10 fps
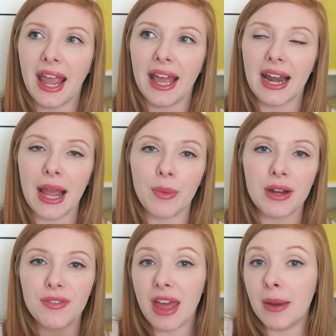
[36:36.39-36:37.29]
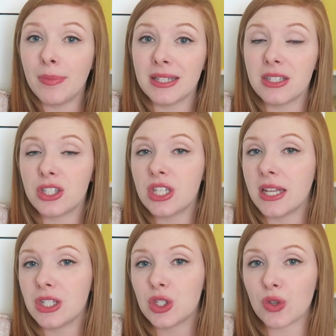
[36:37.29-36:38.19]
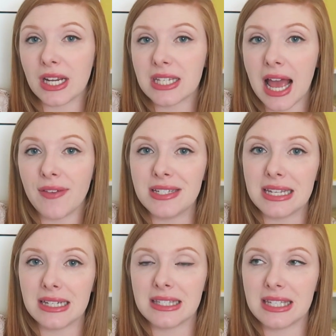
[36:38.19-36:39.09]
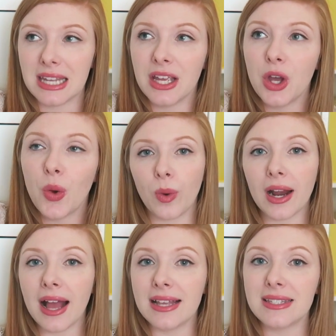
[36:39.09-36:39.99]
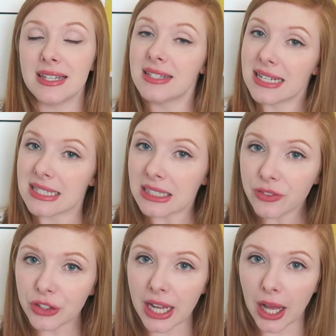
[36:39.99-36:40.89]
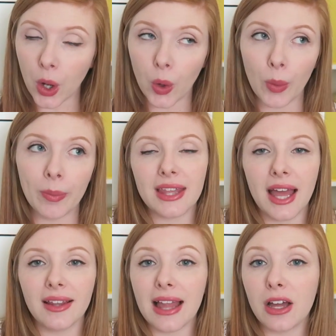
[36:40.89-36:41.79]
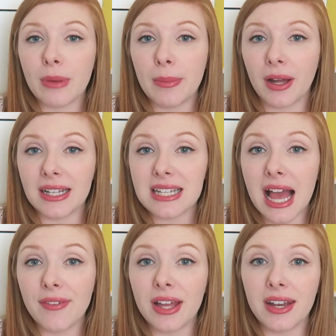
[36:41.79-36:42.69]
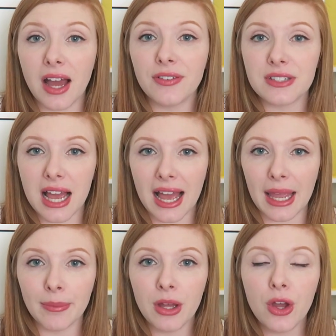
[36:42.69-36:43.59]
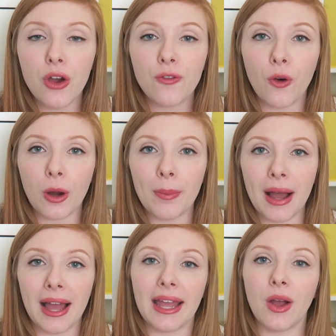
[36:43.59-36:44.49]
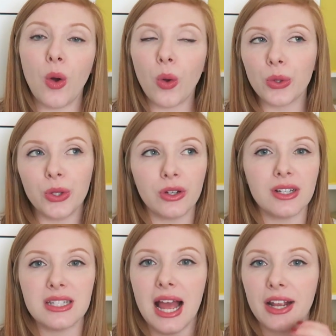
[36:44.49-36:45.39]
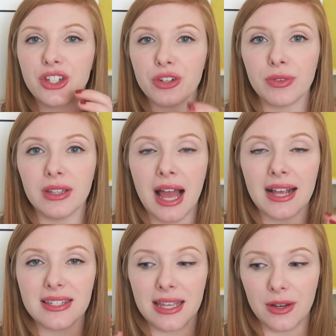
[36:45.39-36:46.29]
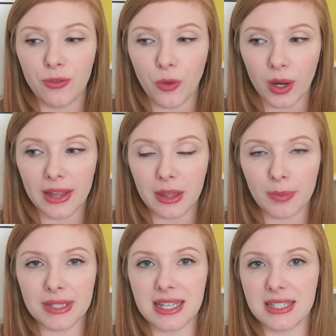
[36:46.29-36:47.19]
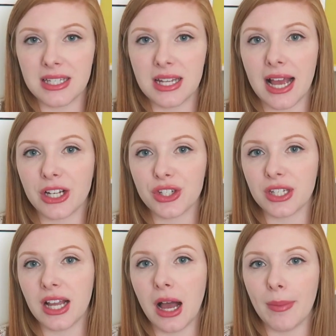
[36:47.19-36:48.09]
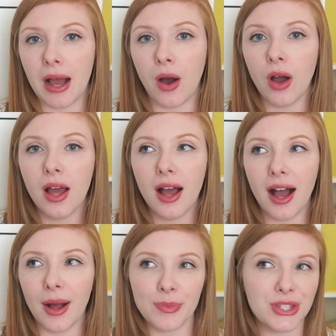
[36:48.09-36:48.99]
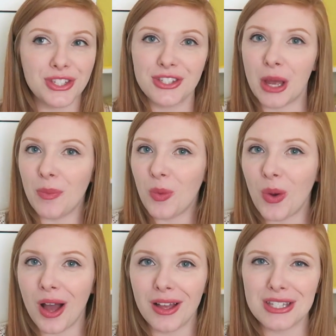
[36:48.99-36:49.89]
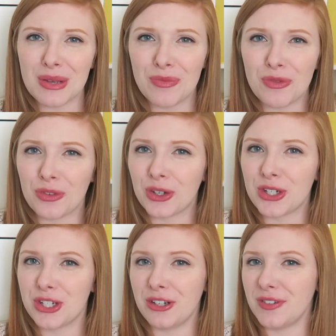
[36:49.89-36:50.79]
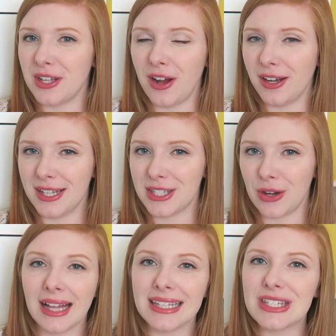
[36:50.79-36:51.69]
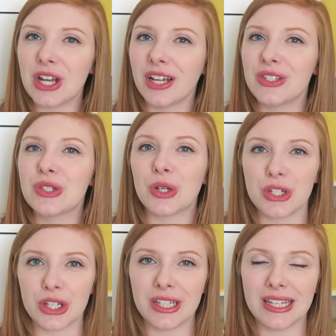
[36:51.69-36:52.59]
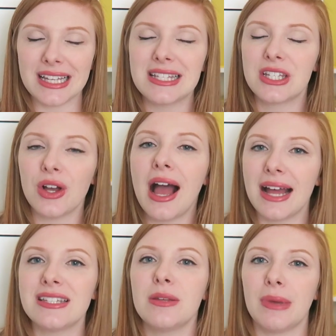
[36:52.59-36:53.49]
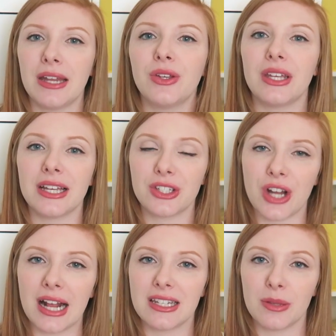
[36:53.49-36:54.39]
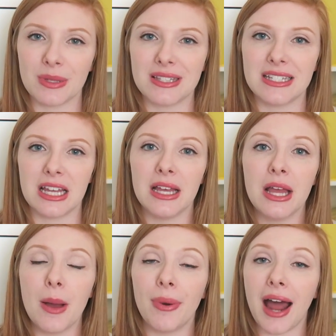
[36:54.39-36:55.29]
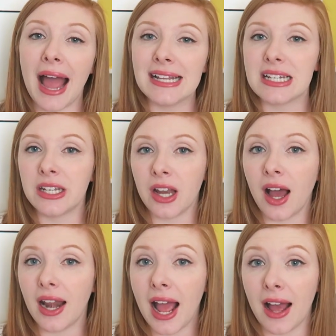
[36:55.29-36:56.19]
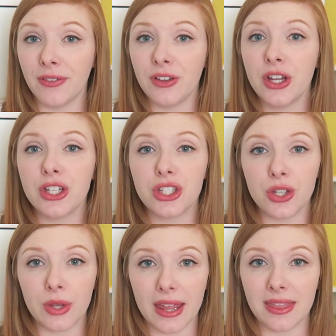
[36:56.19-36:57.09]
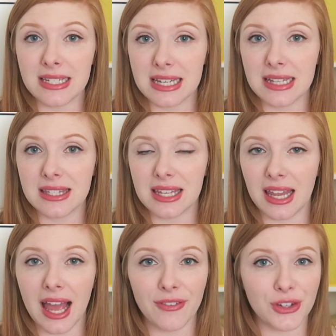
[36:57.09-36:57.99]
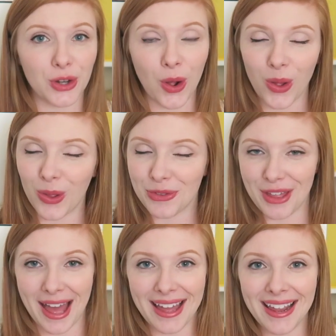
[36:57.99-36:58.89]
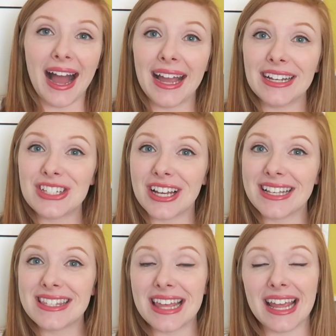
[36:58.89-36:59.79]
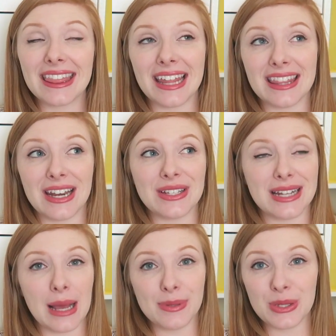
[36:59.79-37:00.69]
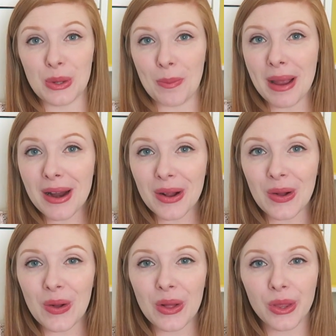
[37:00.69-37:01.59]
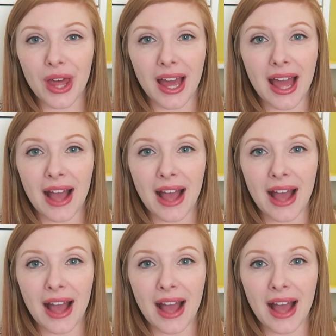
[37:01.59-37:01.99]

and I would have then been sent straight to have a D&C. Whereas since I delivered at home, that allowed my body to have enough time for my whole uterus to actually relax and for the placenta to actually come out um, somewhat, some version of it on its own, at least not surgically. They still had to manually extract the placenta, but I did not have to get the D&C after all of that. I just think that that is an absolute miracle that